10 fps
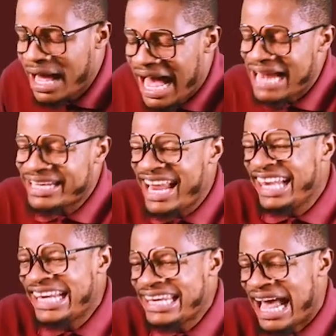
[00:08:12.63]
Are they
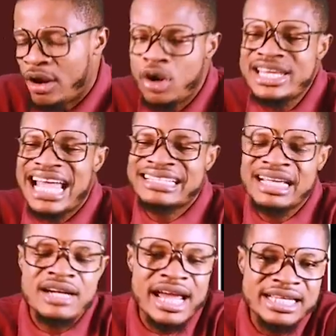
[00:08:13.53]
linear or they are
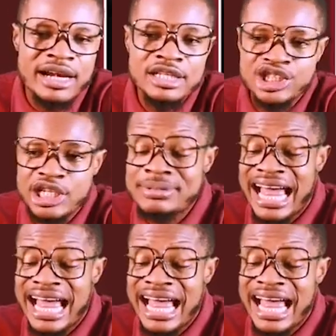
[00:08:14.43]
tetrahedral in shape?